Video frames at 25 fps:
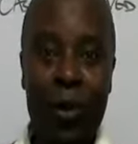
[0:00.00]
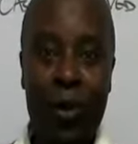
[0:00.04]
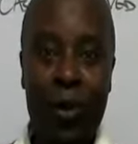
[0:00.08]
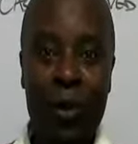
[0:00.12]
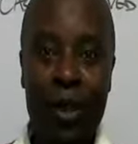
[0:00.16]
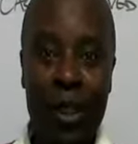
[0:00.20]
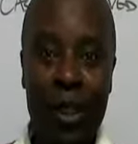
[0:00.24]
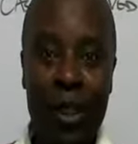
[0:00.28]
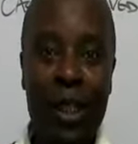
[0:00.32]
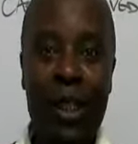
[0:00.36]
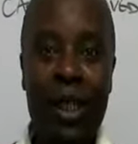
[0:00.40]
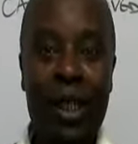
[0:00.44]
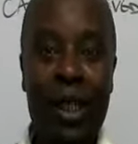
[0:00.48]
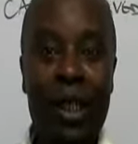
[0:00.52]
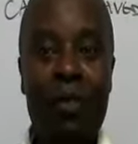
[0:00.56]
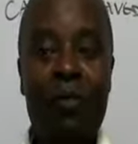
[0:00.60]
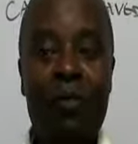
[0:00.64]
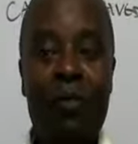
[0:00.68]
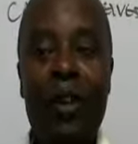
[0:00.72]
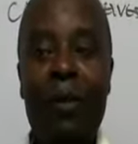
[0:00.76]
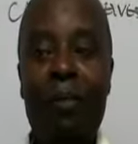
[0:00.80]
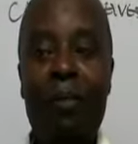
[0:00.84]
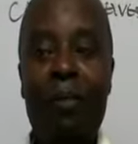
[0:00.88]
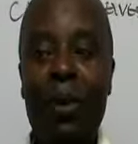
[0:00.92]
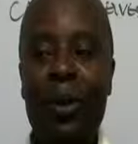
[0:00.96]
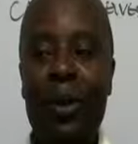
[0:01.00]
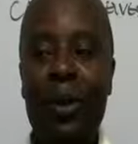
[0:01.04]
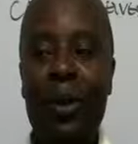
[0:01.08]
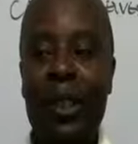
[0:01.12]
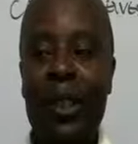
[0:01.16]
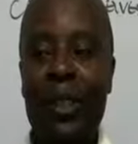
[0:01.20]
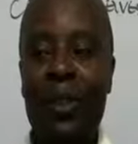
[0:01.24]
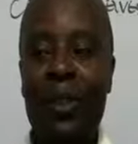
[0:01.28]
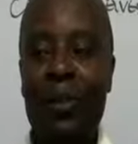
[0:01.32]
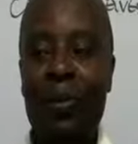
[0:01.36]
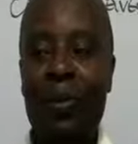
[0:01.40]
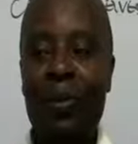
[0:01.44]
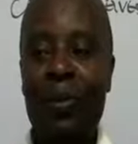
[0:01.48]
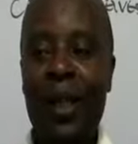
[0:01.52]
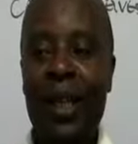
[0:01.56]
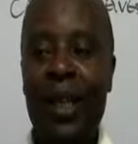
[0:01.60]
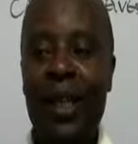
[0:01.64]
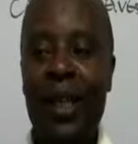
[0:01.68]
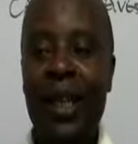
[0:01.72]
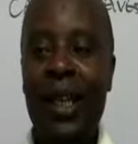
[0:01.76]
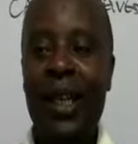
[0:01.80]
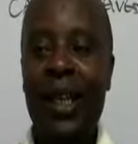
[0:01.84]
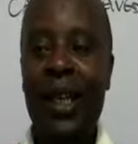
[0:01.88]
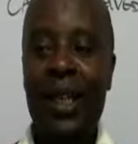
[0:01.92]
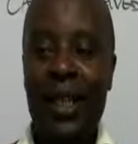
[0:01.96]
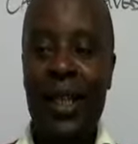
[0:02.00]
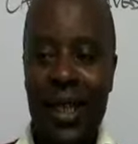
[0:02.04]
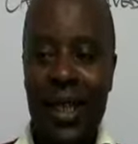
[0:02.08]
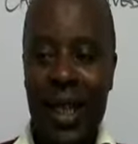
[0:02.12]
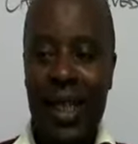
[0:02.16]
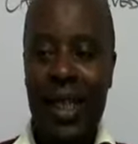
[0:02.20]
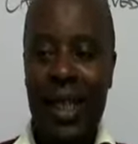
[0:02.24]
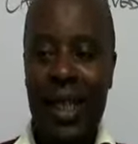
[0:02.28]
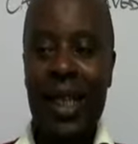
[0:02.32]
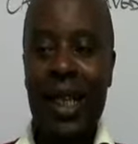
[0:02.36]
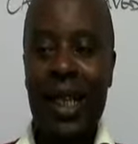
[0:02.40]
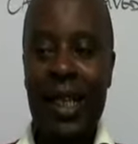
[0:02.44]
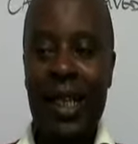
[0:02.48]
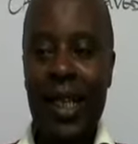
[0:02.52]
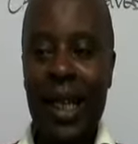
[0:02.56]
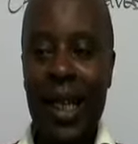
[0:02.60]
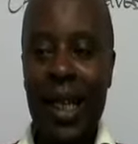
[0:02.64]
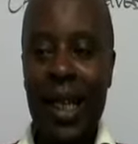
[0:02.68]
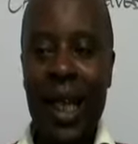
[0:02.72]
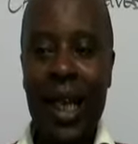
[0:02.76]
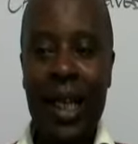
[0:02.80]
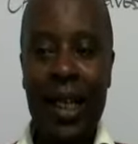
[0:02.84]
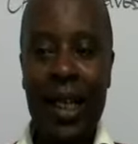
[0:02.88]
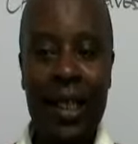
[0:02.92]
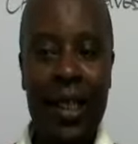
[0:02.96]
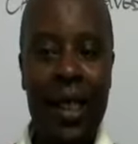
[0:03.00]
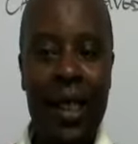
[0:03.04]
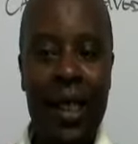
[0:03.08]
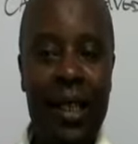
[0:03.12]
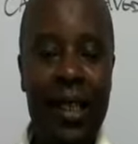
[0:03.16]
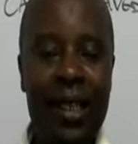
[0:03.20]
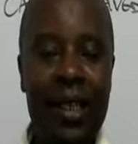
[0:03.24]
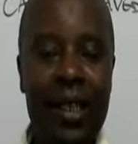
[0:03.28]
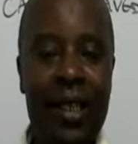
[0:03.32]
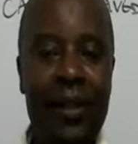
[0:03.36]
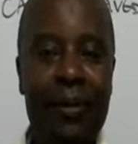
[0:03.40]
you think is very important to me? Debtors, I like that.